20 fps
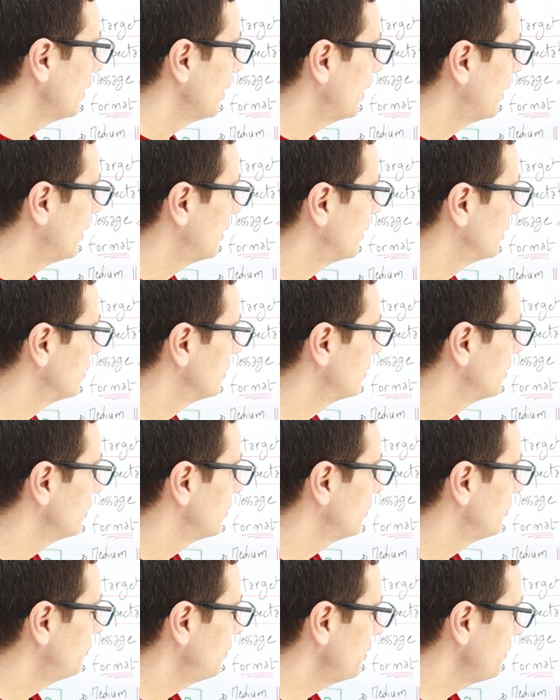And
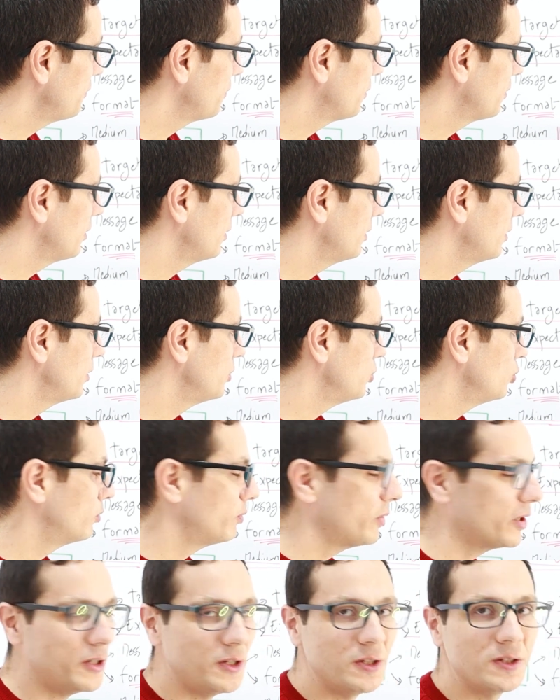fifth, you
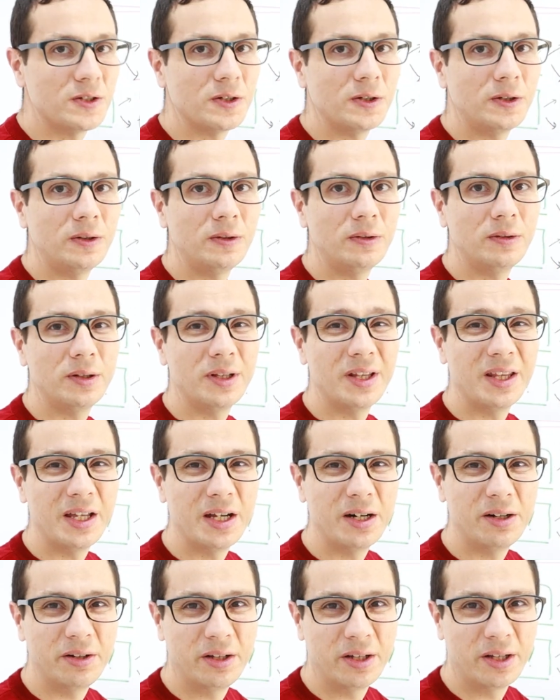monitor
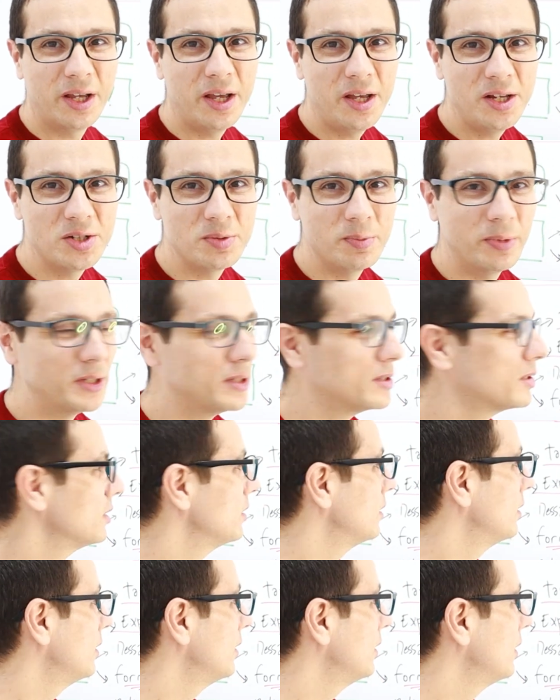their engagement.
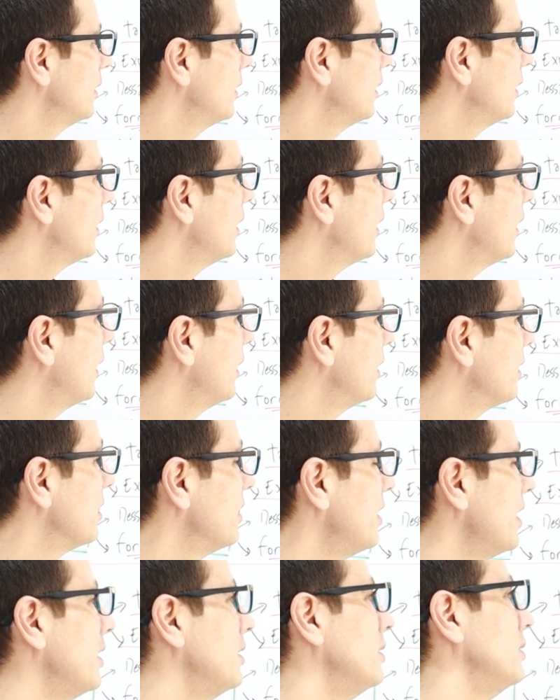
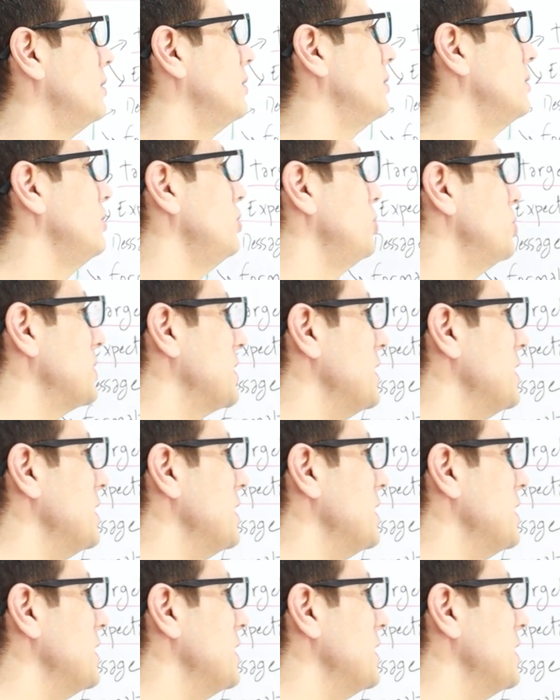And then you